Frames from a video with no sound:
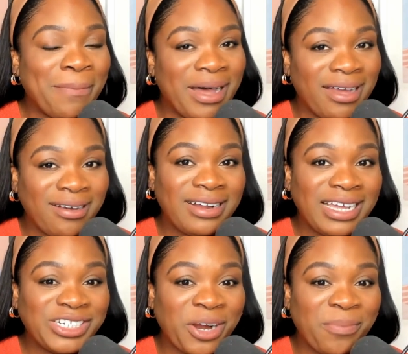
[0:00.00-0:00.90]
modern
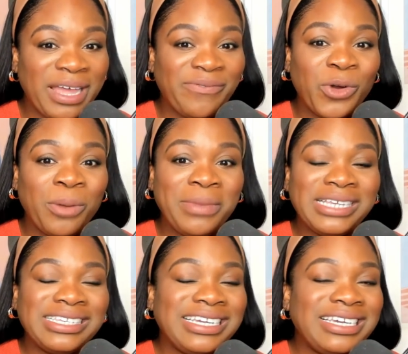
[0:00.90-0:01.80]
HR platform
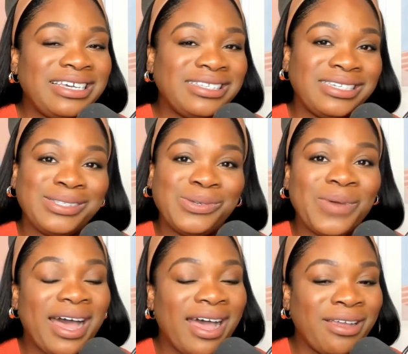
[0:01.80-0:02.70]
makes it easy to
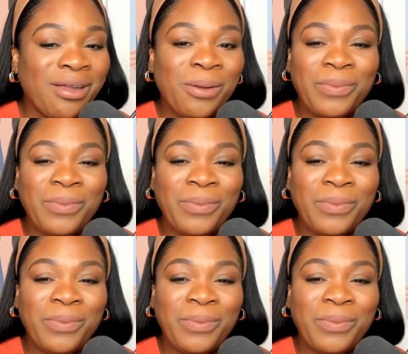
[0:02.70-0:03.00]
hire,